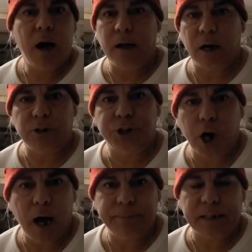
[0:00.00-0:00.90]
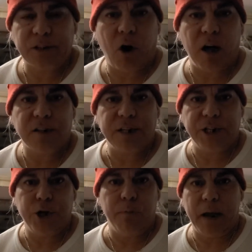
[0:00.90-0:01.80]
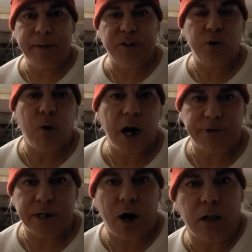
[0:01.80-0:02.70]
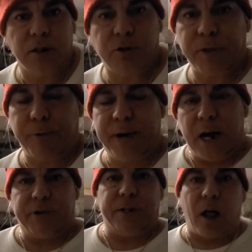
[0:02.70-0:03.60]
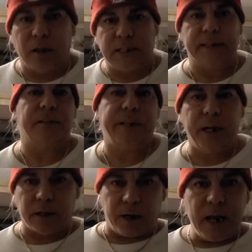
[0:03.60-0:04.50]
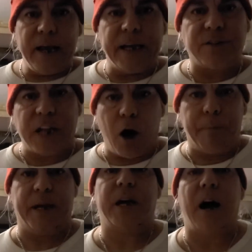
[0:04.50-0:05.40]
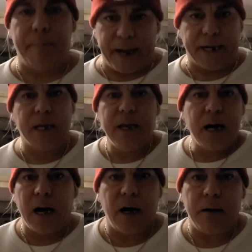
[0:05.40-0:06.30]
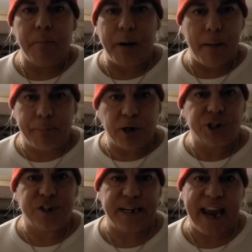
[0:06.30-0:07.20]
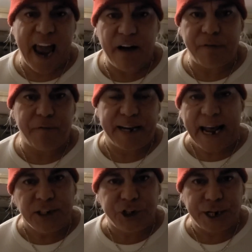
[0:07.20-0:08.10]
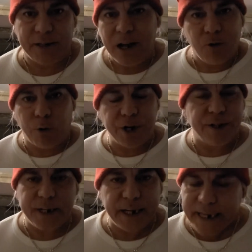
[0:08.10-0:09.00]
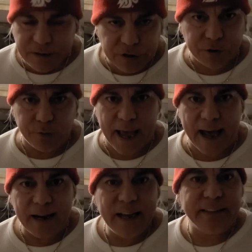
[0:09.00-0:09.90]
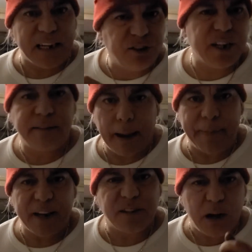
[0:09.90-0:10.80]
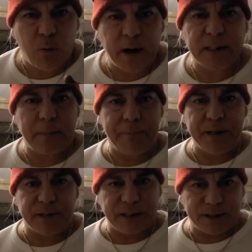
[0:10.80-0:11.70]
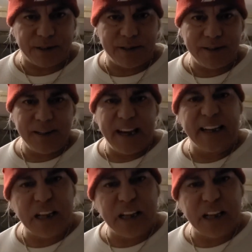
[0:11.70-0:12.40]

a job that's costing you maybe $200 or $300 at the dealer is now becoming, purchasing half of an engine where you didn't need to do that. They did that because they wanted the business. And